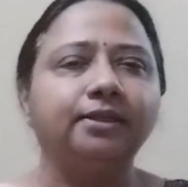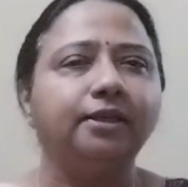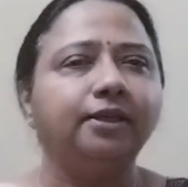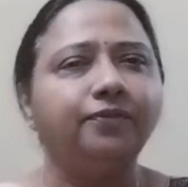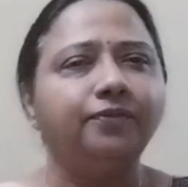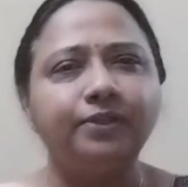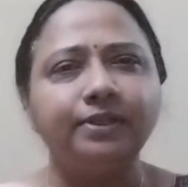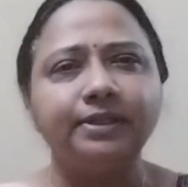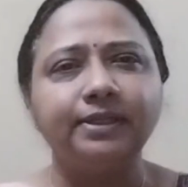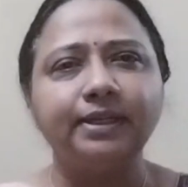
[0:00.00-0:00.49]

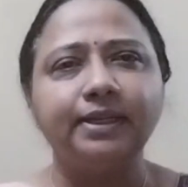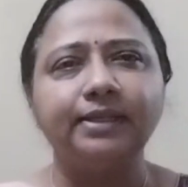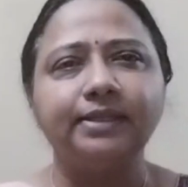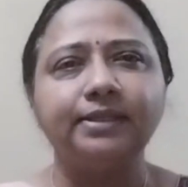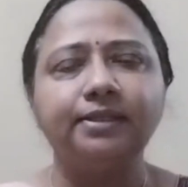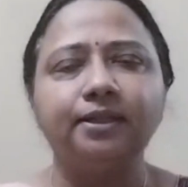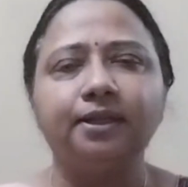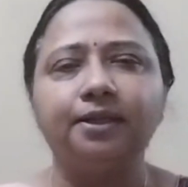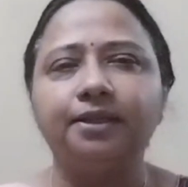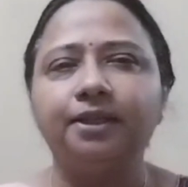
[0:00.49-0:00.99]
give this
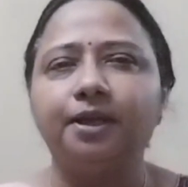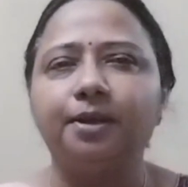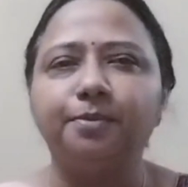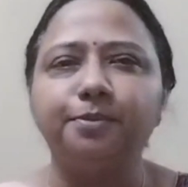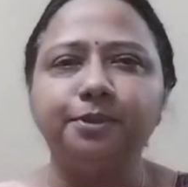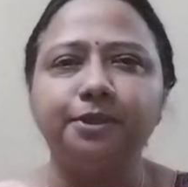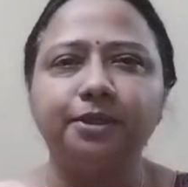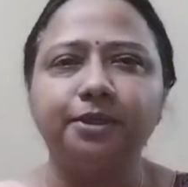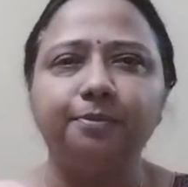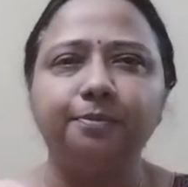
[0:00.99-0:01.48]
lesson a
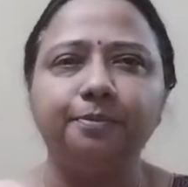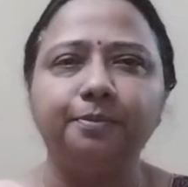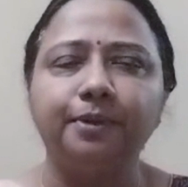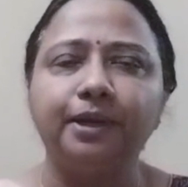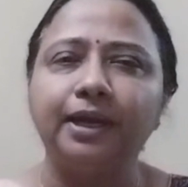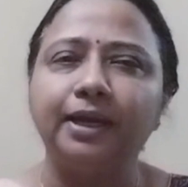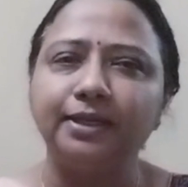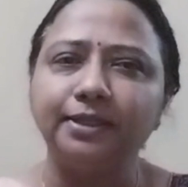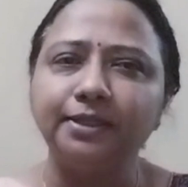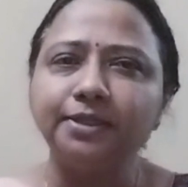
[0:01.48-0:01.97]
thumbs up
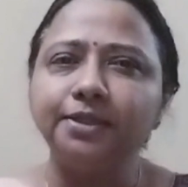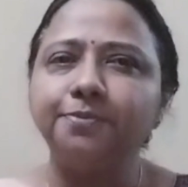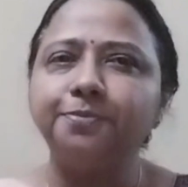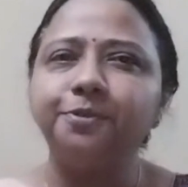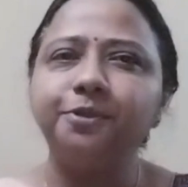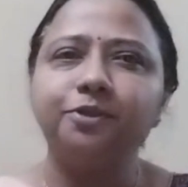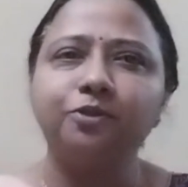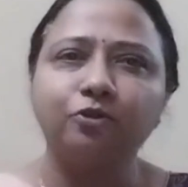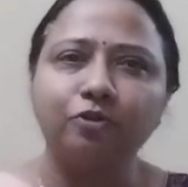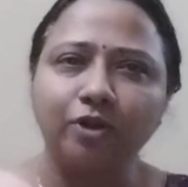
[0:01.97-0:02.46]
and
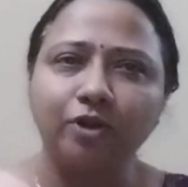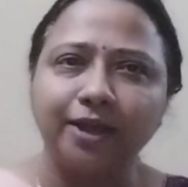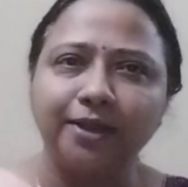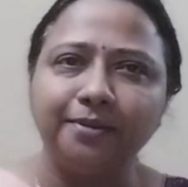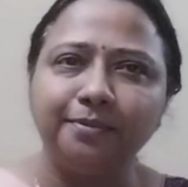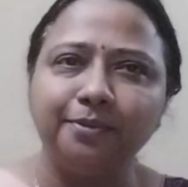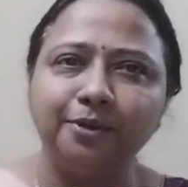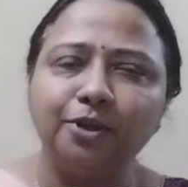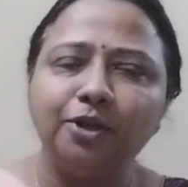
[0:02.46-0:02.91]
subscribe